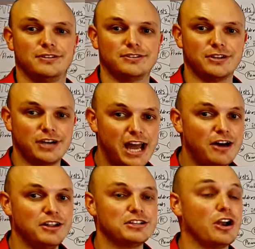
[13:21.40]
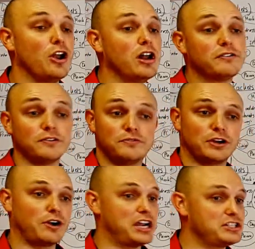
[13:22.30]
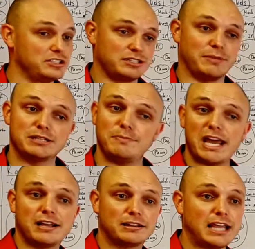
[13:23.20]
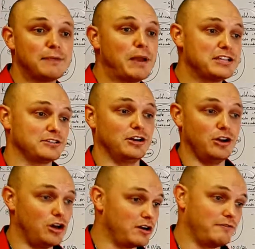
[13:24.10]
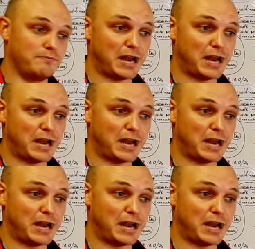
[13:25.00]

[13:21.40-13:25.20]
So now there's a lot of configurations that must take place on a lot of